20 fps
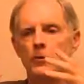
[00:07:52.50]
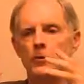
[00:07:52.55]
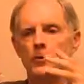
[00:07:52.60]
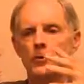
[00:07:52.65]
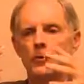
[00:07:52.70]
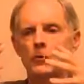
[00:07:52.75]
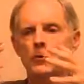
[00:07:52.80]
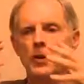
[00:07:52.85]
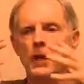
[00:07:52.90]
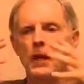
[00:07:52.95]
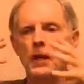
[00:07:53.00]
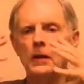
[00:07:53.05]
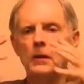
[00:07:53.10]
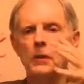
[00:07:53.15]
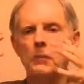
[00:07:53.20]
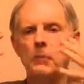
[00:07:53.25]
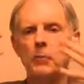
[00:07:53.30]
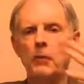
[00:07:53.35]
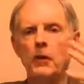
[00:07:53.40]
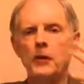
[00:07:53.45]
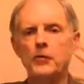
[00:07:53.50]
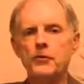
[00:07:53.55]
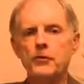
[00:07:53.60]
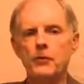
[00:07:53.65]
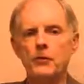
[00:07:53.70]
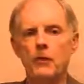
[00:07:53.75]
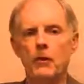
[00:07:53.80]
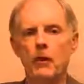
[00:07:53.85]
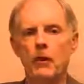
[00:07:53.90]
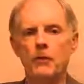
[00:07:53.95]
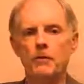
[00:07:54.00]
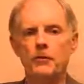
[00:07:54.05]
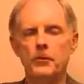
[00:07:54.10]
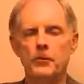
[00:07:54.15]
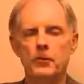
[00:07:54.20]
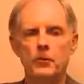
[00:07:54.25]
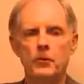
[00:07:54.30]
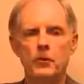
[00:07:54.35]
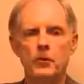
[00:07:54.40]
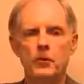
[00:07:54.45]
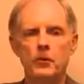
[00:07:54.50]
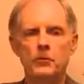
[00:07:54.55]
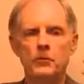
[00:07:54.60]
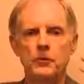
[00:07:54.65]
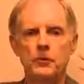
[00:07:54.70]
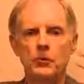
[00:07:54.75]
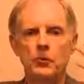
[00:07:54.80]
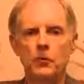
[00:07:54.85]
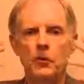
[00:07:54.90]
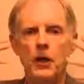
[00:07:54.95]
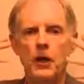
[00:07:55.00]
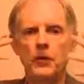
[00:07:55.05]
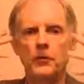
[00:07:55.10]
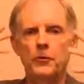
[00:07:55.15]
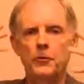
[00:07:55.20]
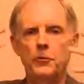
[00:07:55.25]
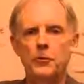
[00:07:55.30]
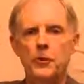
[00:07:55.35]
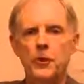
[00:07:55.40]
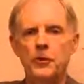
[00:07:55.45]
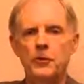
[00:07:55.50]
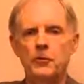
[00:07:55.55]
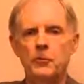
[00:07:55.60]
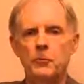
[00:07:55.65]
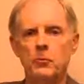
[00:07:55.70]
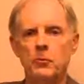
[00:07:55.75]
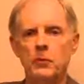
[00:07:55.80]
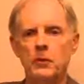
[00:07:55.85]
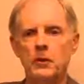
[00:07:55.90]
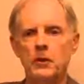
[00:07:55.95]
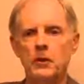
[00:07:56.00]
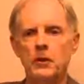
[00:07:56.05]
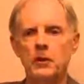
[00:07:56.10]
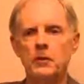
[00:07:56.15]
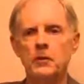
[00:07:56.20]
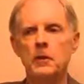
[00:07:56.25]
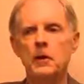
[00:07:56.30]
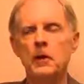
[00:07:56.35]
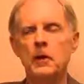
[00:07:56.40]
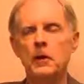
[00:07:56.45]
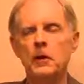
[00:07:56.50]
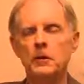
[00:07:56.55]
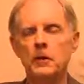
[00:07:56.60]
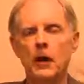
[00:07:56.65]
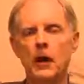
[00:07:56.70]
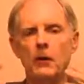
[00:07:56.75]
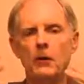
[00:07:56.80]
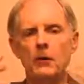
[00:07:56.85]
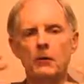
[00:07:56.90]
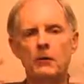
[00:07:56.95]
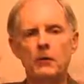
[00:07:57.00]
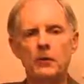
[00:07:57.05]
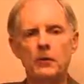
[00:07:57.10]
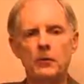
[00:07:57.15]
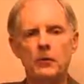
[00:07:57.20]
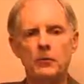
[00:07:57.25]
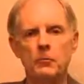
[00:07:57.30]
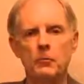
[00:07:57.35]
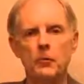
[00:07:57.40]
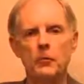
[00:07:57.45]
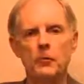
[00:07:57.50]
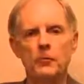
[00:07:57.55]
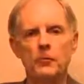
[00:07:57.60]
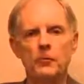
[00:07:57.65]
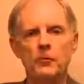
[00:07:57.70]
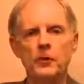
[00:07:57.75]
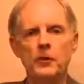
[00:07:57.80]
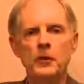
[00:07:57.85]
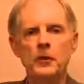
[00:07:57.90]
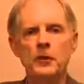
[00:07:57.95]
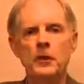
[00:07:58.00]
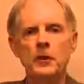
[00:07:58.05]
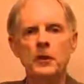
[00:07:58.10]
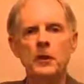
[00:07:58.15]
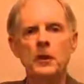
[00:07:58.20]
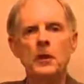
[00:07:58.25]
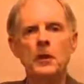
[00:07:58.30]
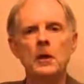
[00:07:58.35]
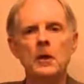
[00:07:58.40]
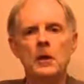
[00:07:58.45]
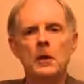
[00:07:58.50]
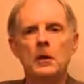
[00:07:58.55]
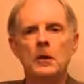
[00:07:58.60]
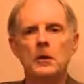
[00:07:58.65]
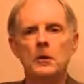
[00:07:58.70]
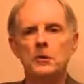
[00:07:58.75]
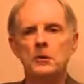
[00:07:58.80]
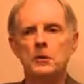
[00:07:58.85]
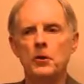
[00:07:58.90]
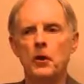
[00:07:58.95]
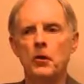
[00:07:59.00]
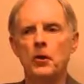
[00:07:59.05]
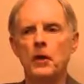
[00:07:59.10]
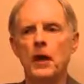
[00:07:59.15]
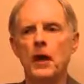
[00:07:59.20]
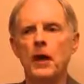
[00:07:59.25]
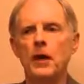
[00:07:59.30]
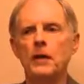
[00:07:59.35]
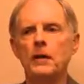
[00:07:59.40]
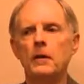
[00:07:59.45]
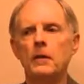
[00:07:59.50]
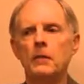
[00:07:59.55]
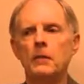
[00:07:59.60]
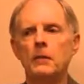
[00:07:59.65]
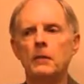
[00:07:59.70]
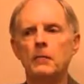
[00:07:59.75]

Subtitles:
to take the pressure off the nerve and to allow the brain to breathe, allow everything to move freely, so that